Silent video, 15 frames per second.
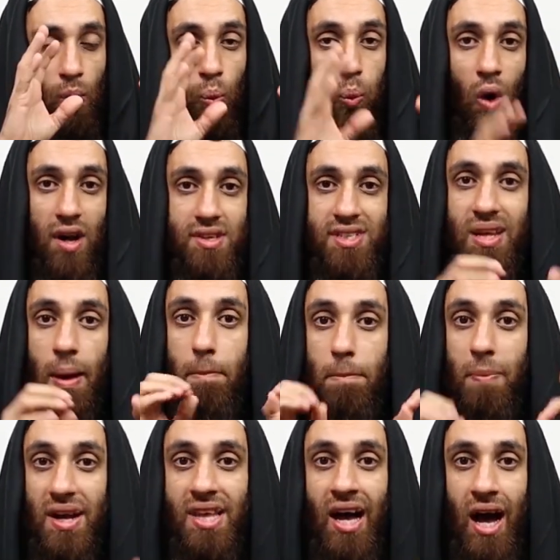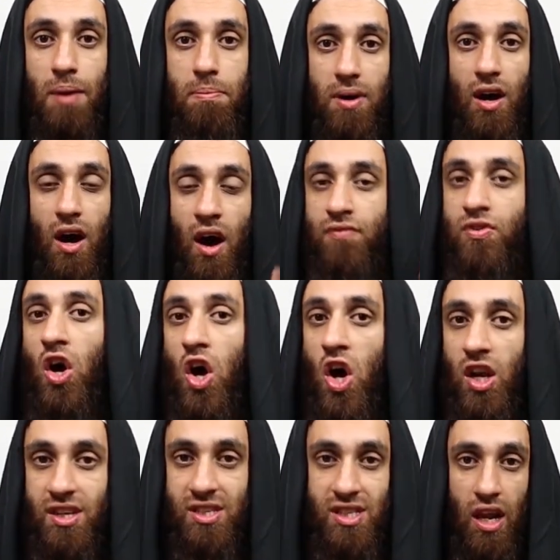was the madhab of the
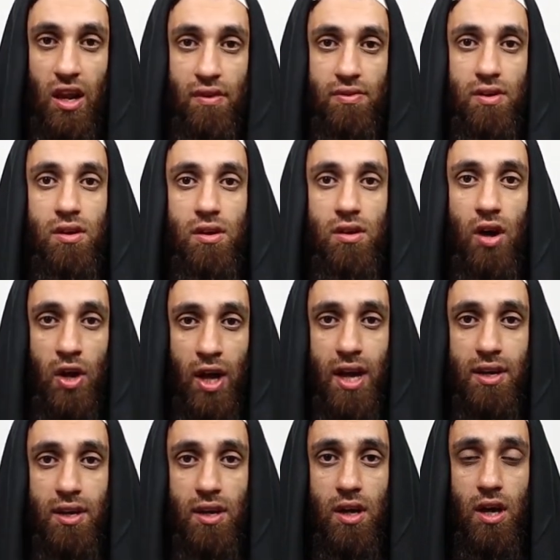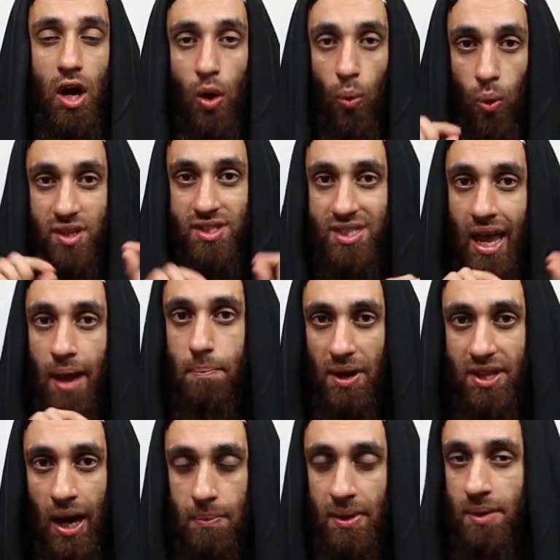early Salaf. Okay? Was their
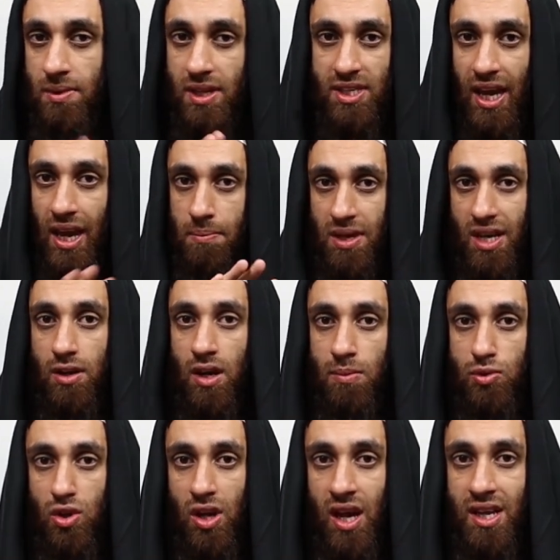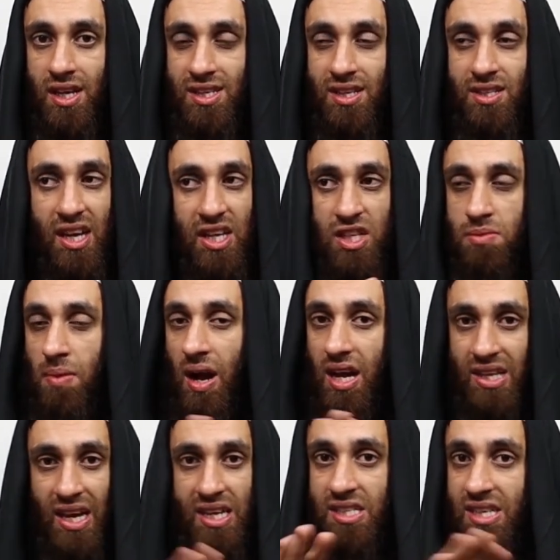madhab. Ibn Taymiyyah, rahmatullah alayhi, said the
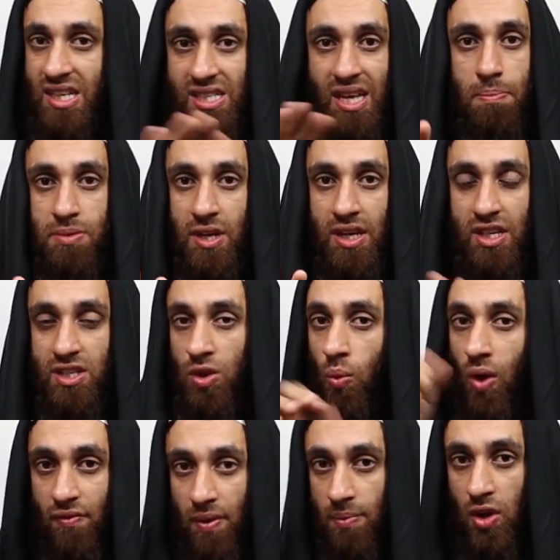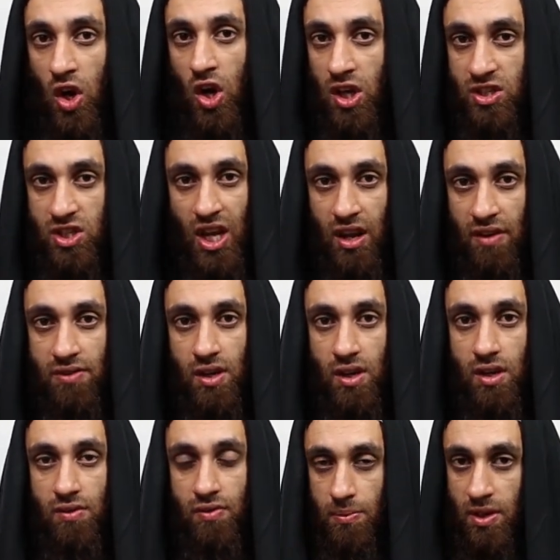ijma' that is accepted is the one from the early Salaf.
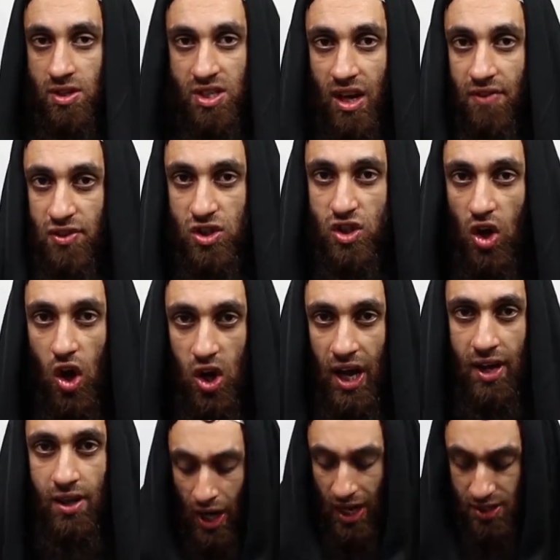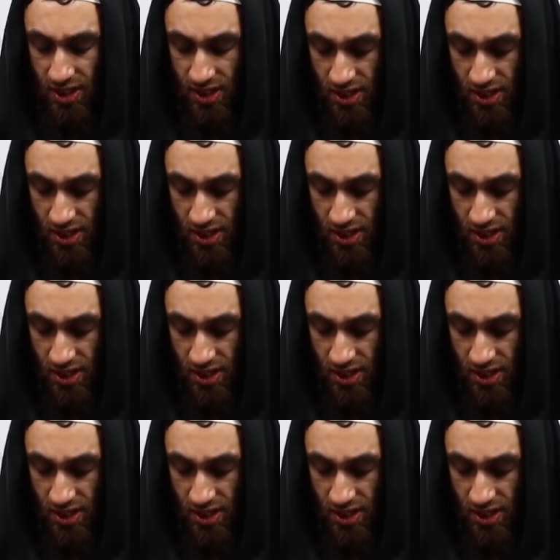From the Salaf al-Saleh. So as